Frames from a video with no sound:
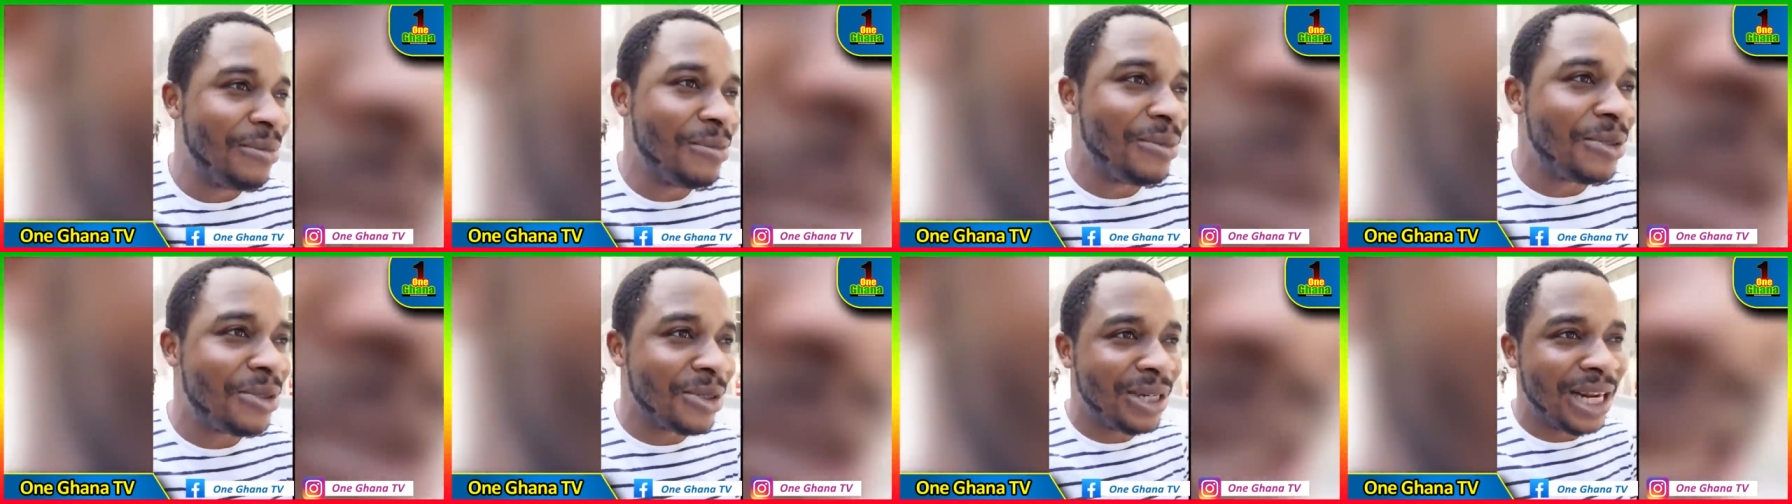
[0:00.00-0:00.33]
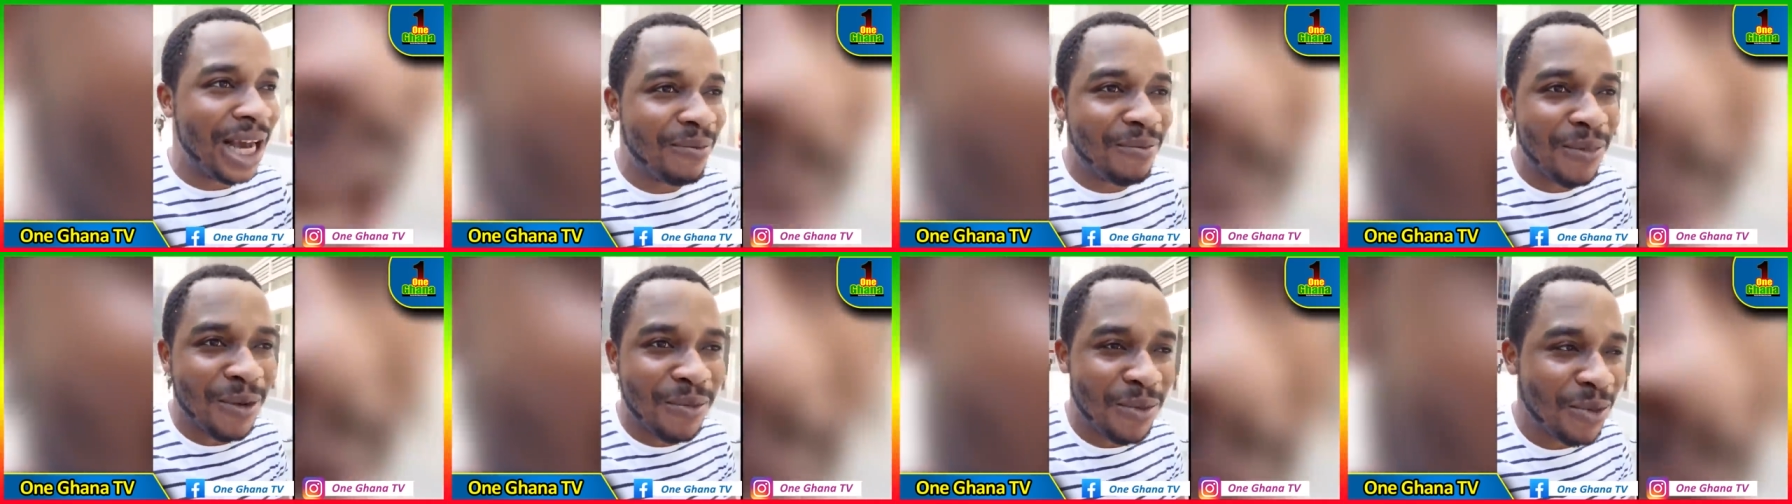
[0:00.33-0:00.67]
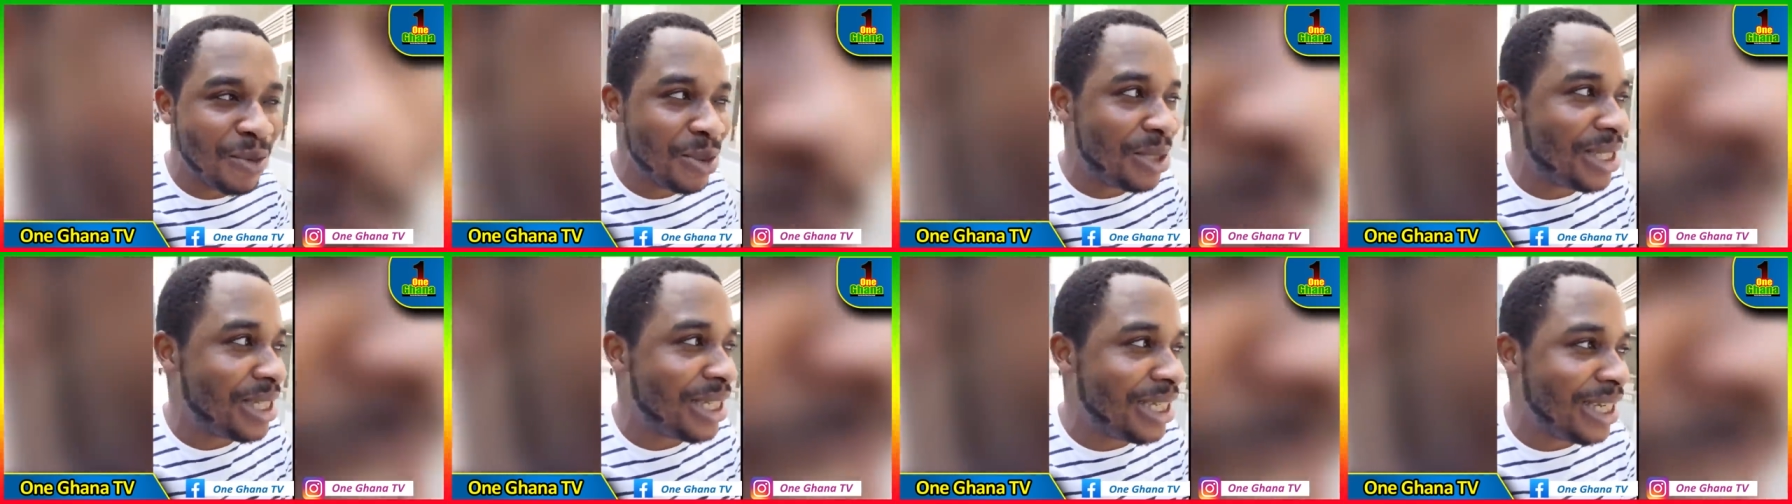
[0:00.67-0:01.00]
so that people
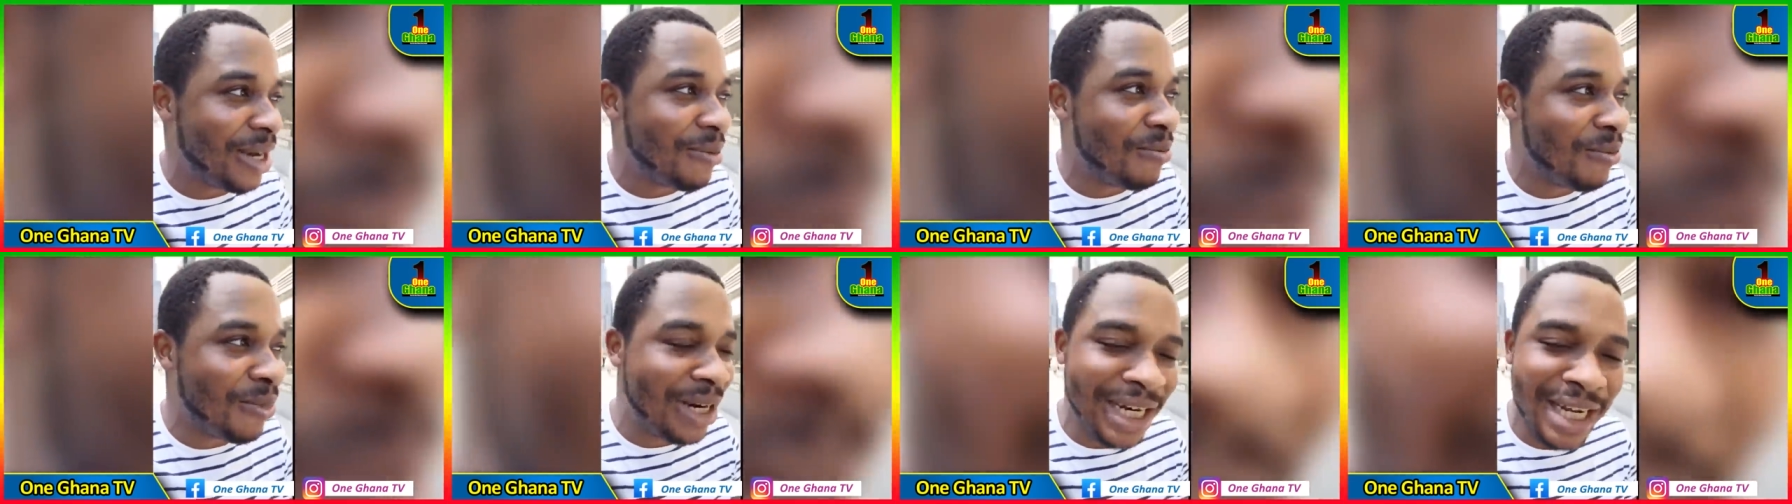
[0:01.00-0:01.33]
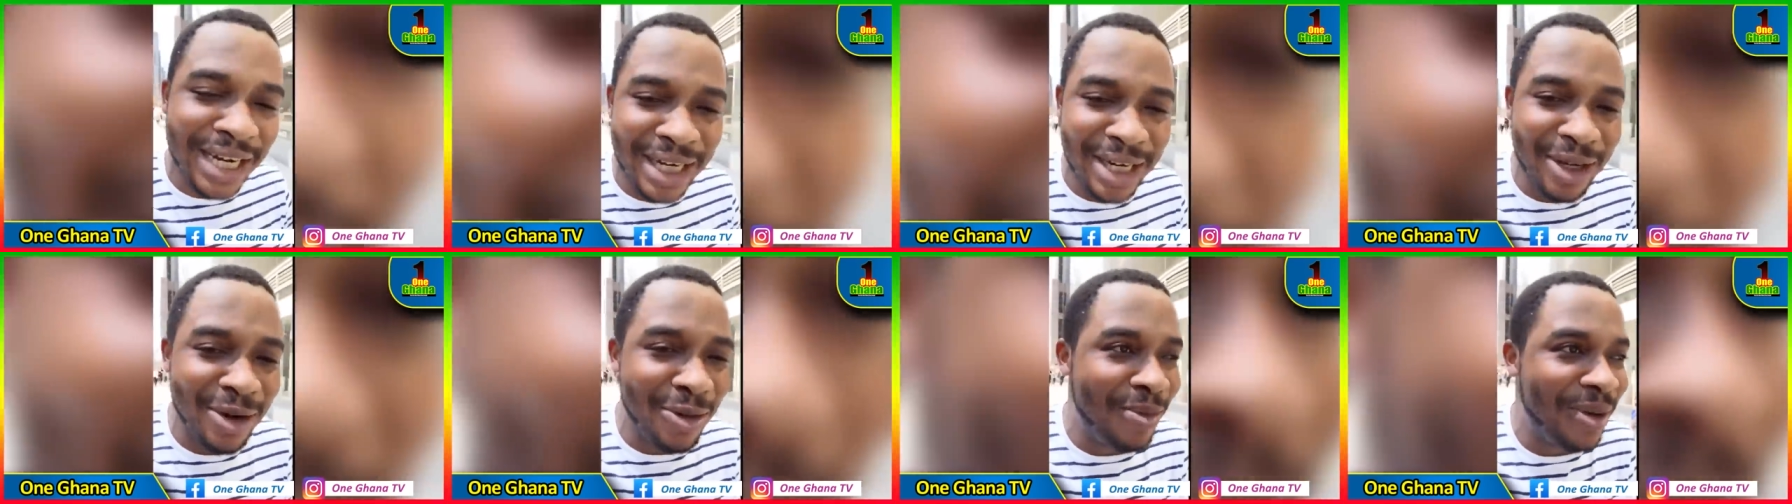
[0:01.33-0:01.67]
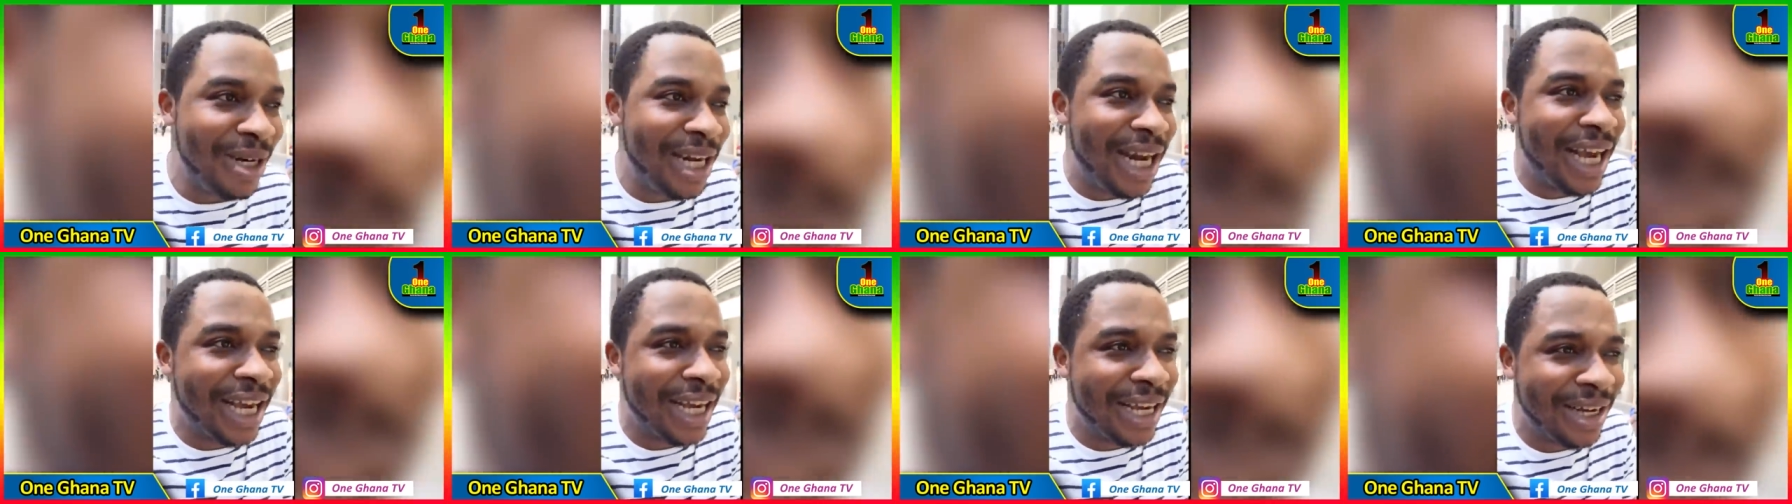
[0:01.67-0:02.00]
see the money and they'll be
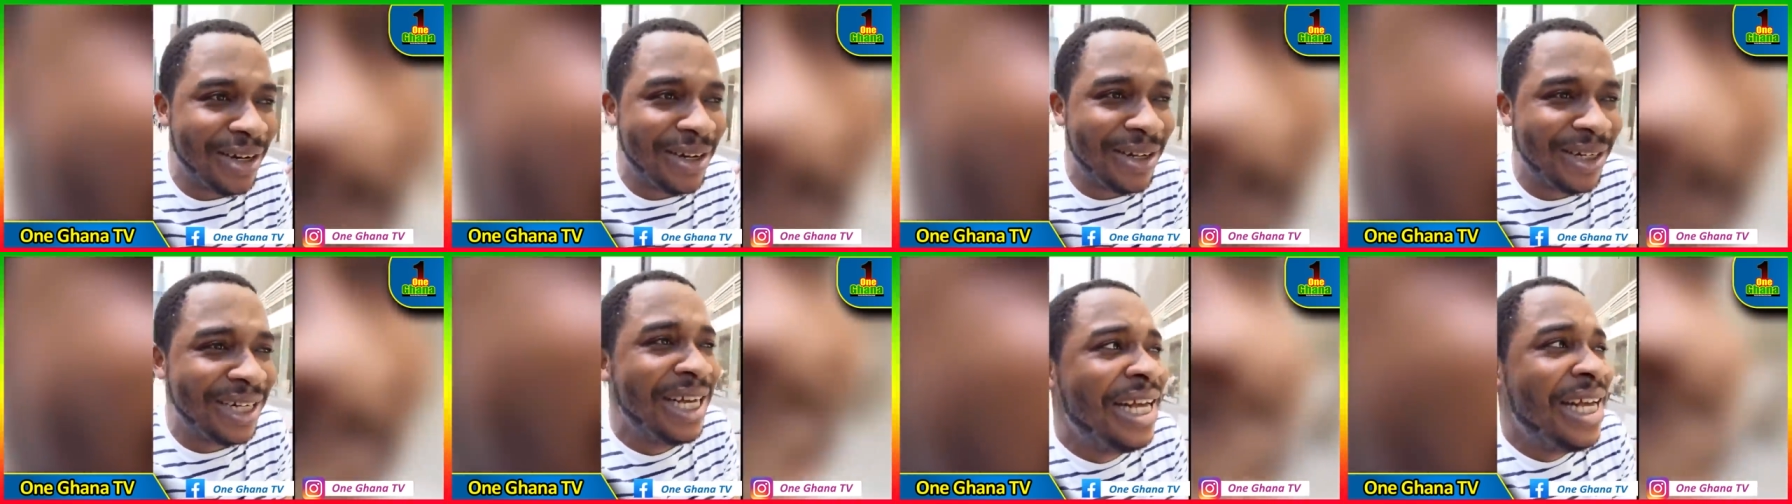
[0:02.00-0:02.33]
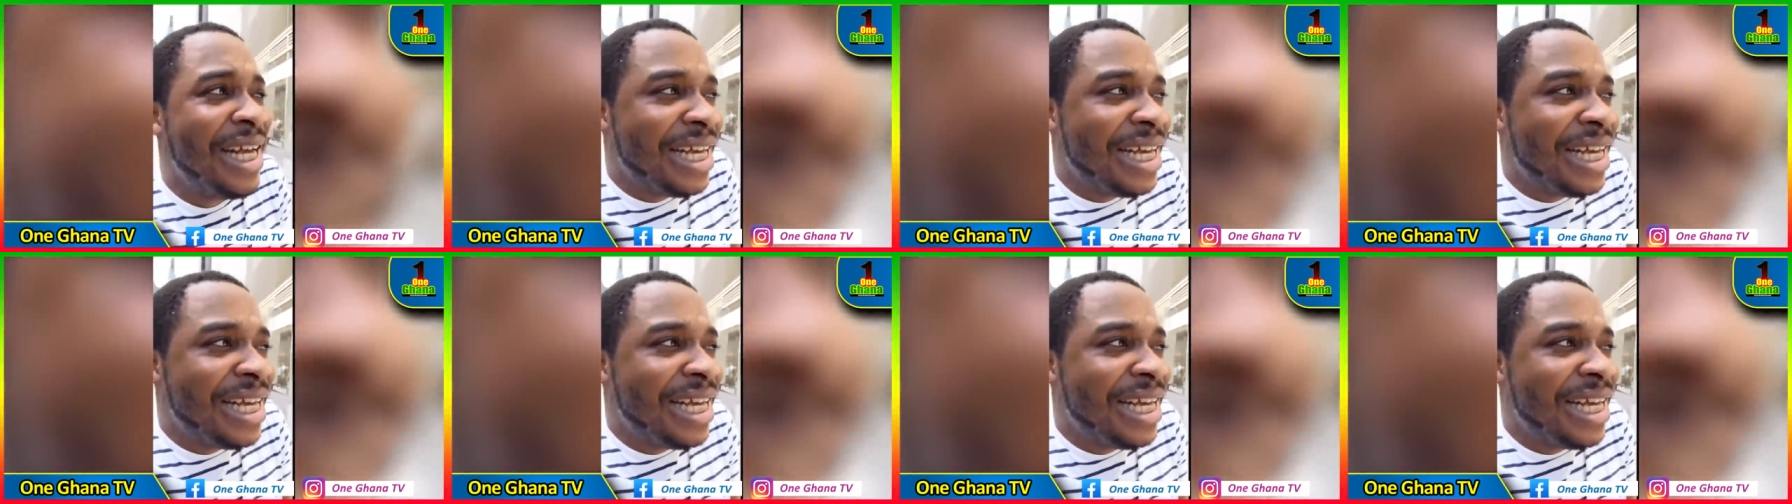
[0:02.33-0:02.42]
like, oh,